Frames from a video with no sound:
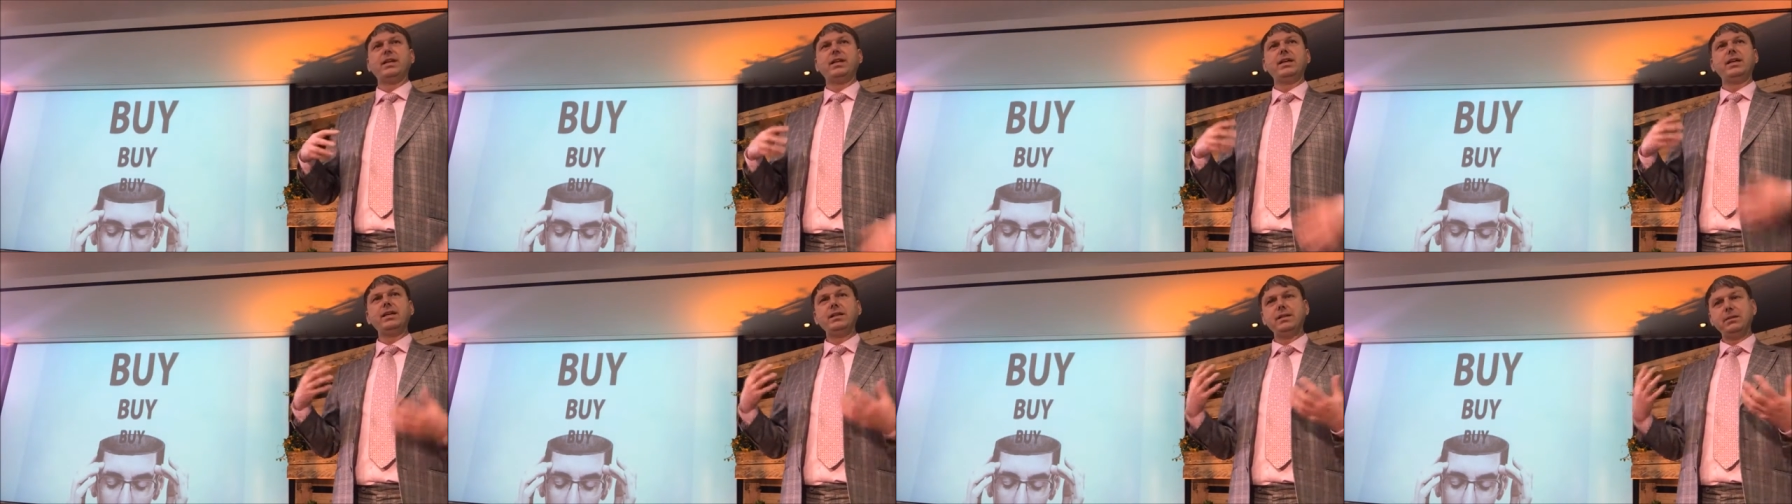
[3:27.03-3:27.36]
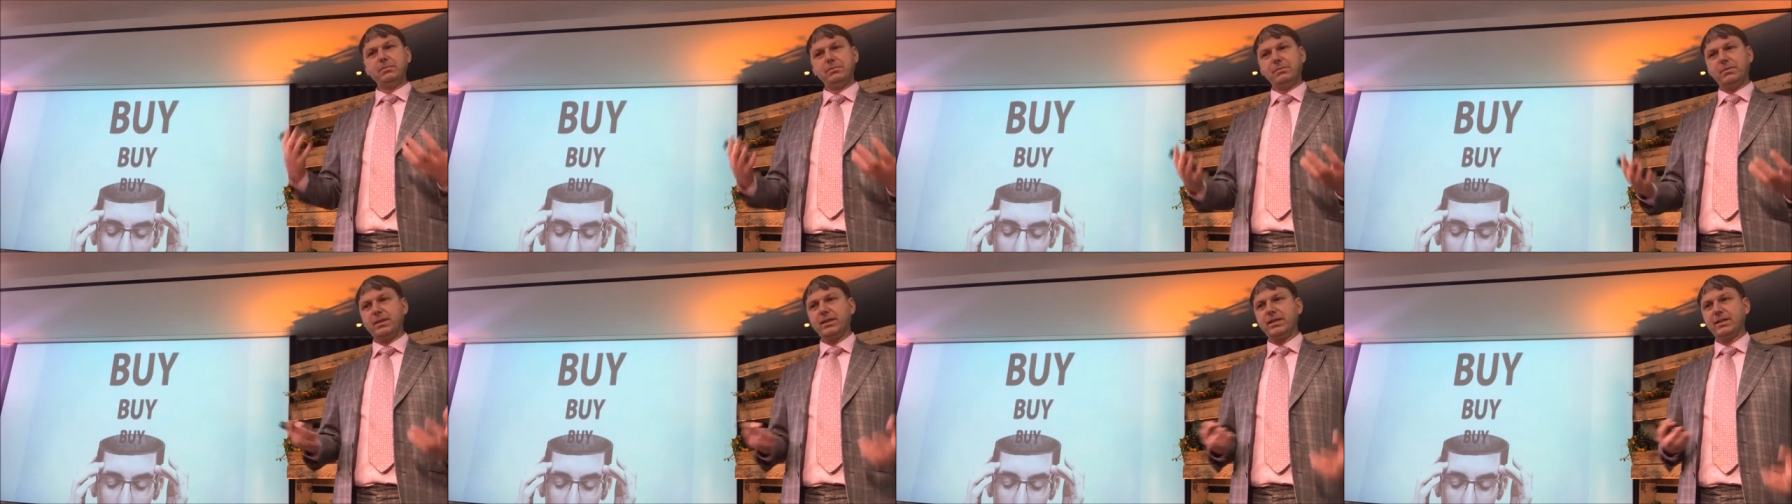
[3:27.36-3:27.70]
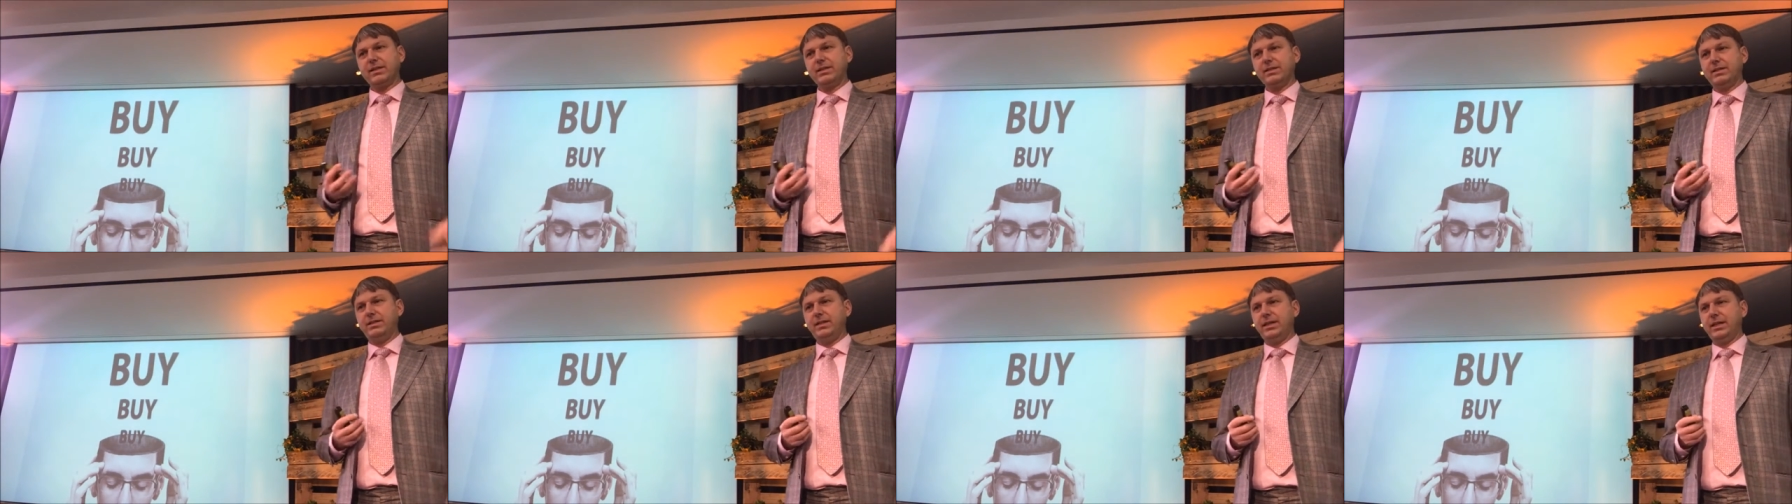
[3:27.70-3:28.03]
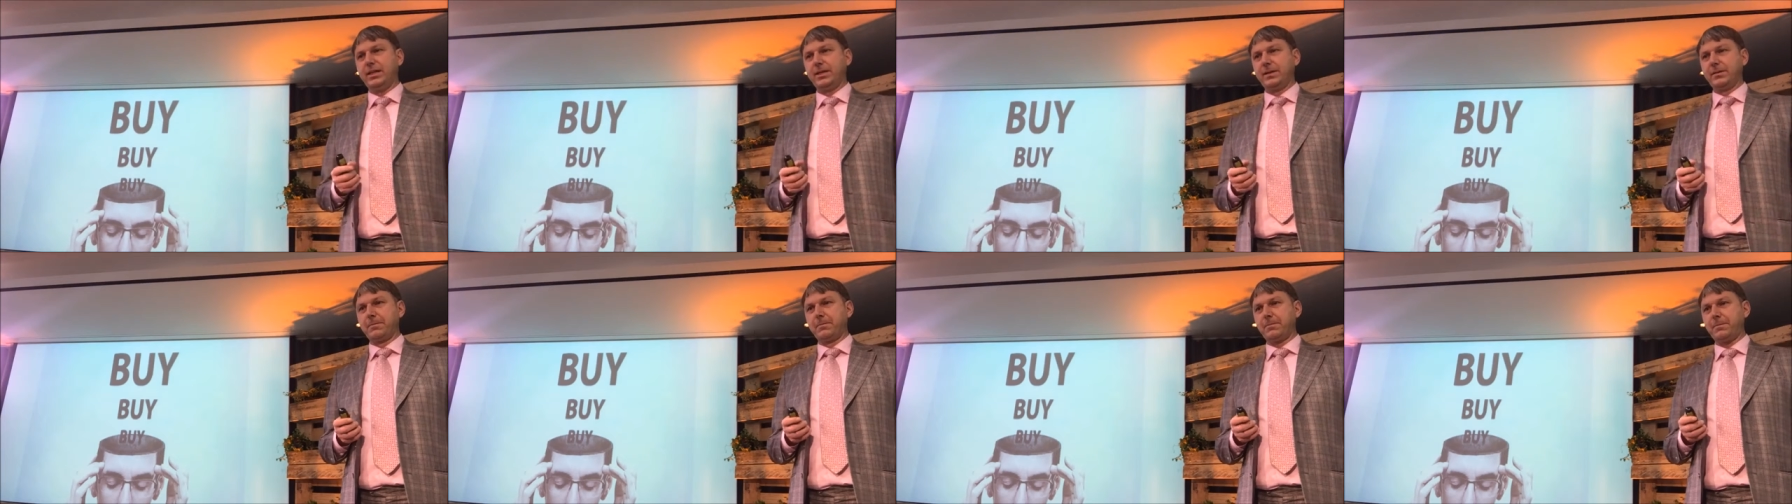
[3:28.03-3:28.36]
in
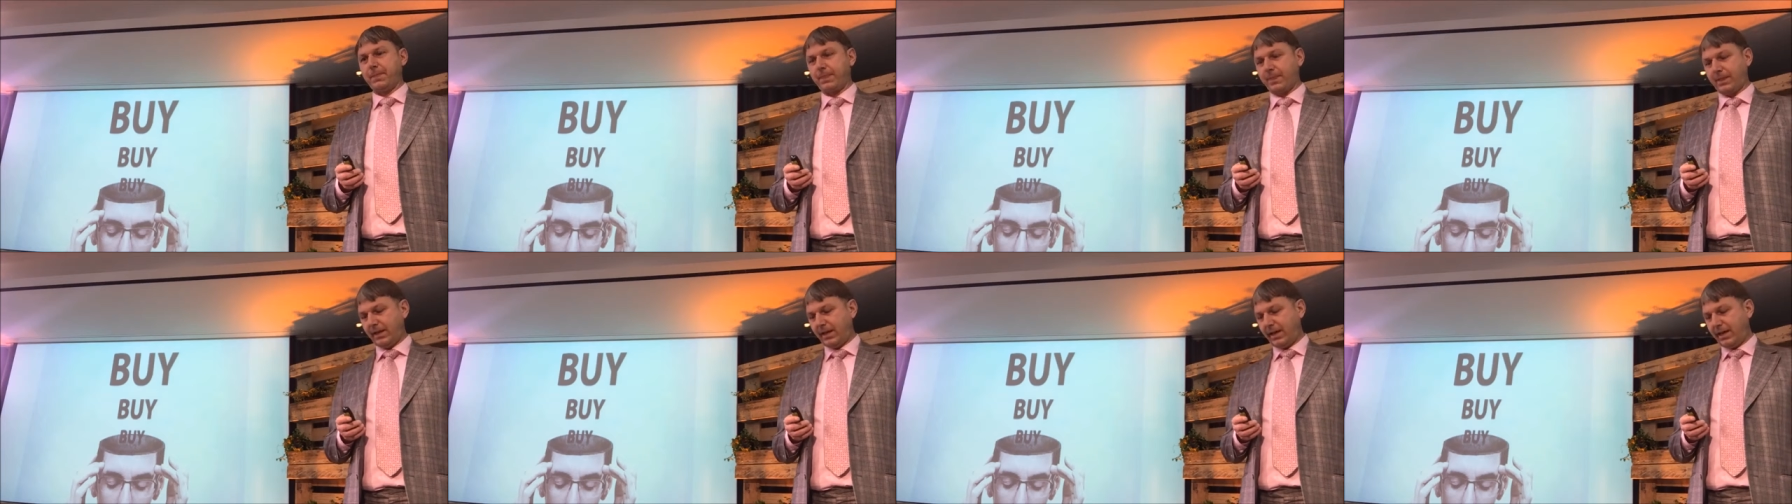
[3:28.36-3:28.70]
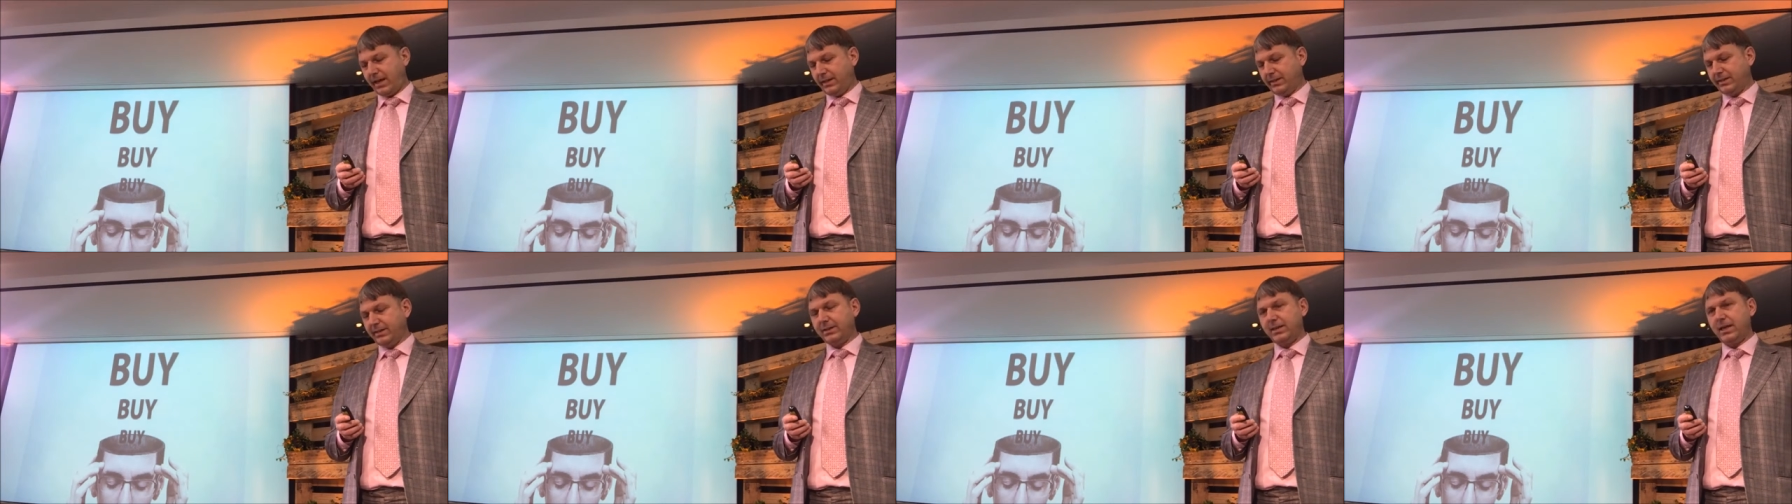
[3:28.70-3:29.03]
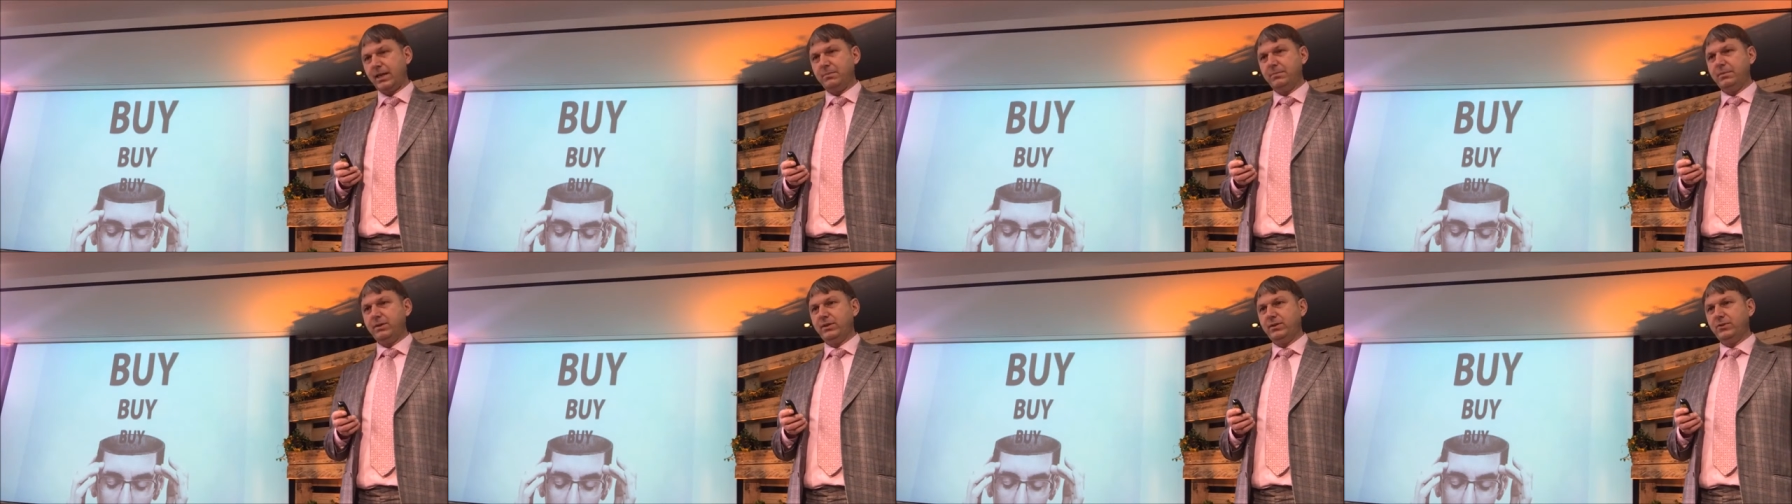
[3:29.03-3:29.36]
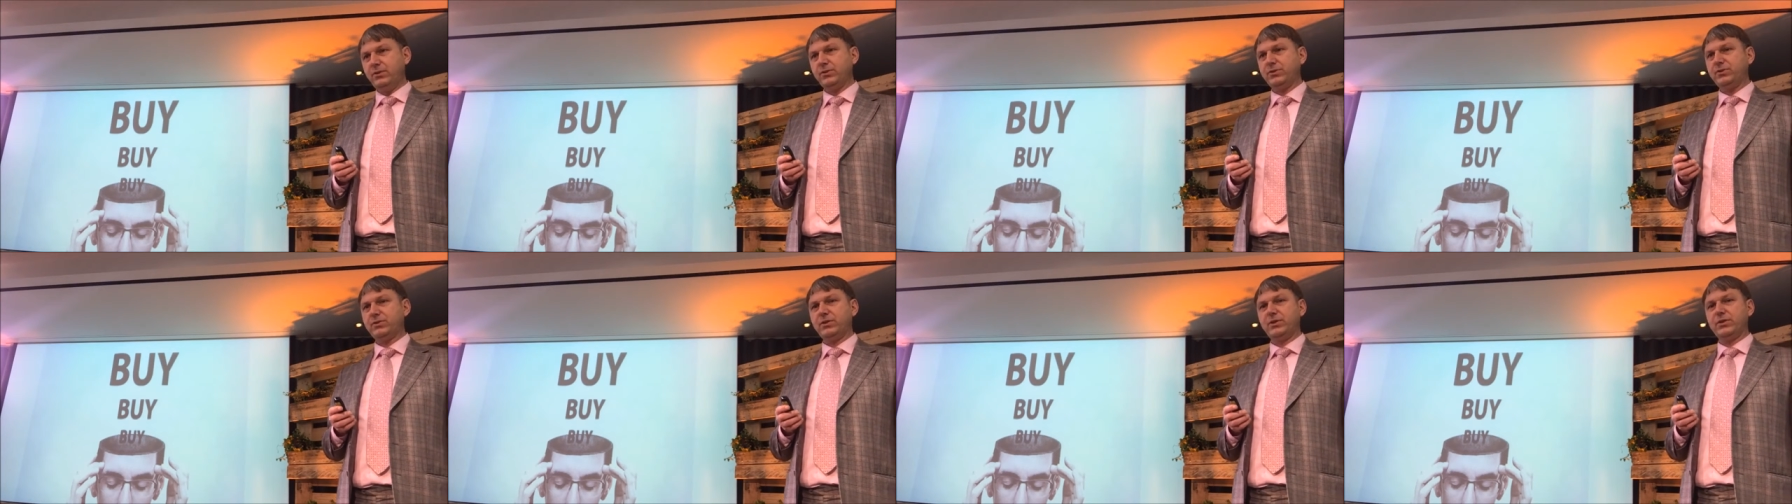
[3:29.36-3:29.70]
marketing and can be
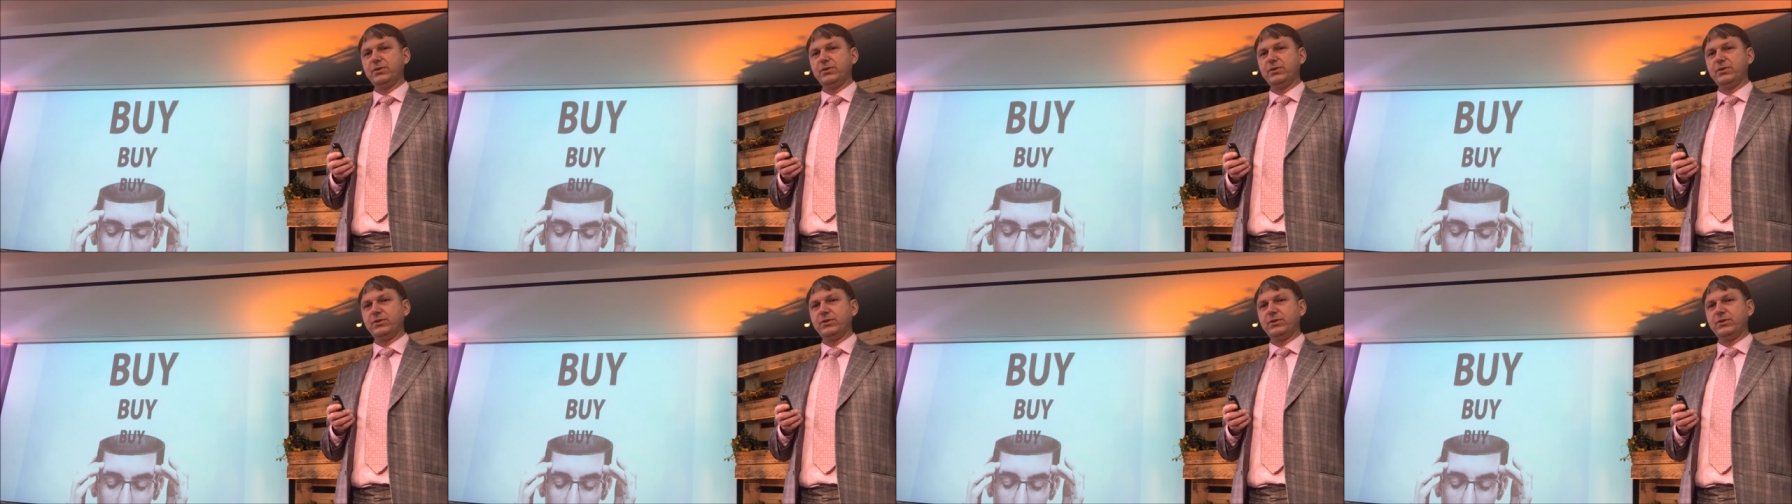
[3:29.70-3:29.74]
used